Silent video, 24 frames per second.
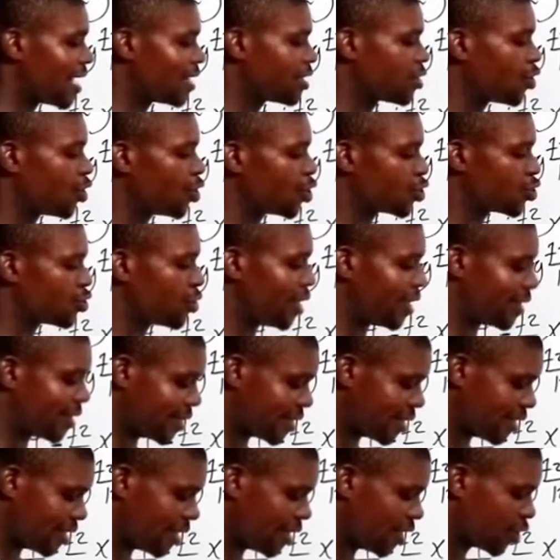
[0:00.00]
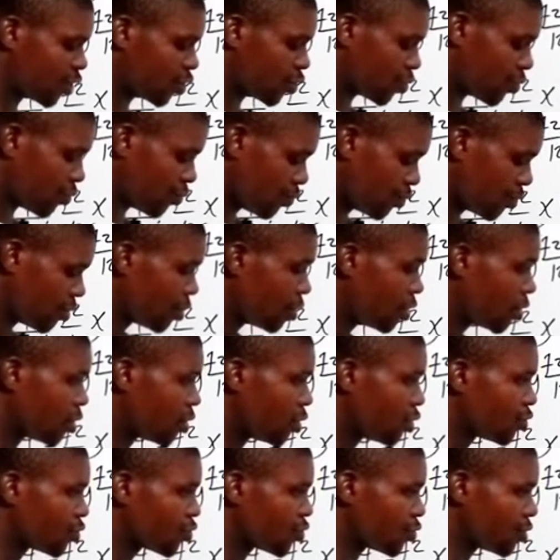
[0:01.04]
going to 18 is 2.
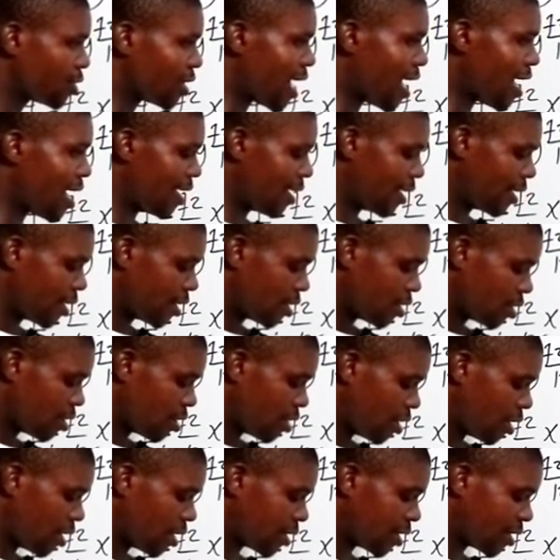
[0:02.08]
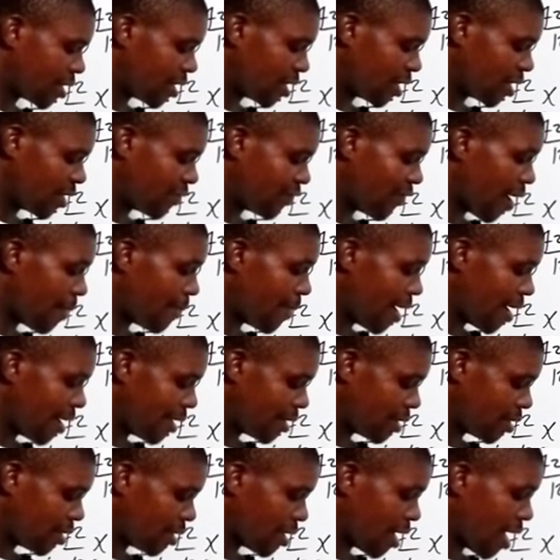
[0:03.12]
So 18 divided by
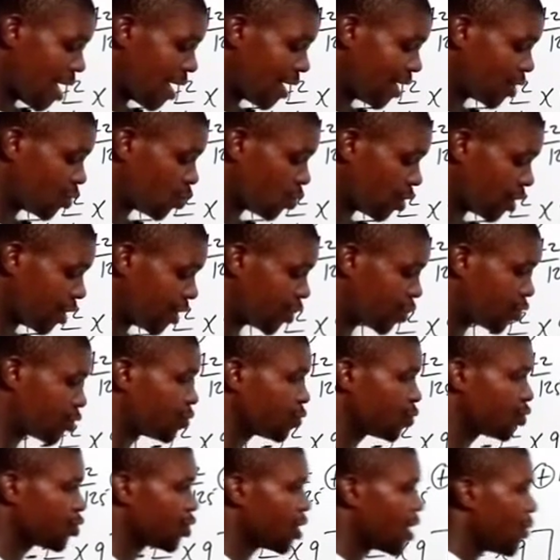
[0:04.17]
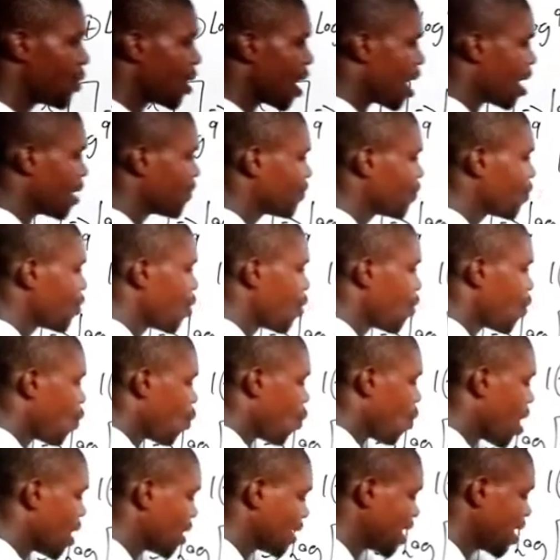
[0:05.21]
9 is what? Is 2. So here we have
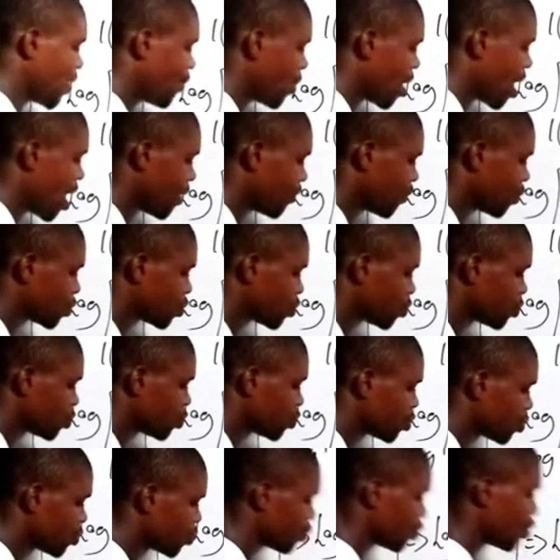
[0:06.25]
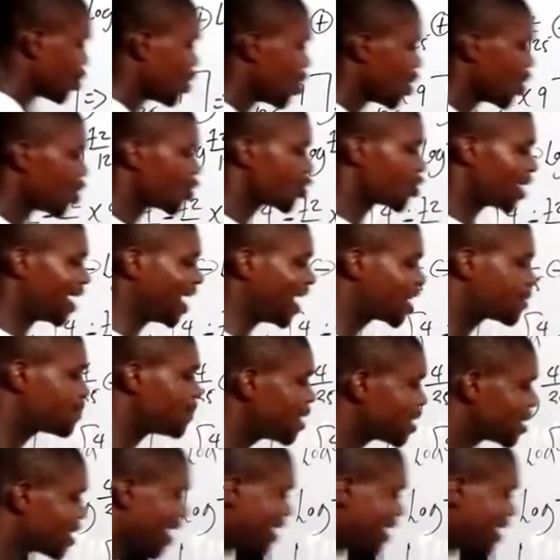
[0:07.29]
1. Here we have what? 2. So it means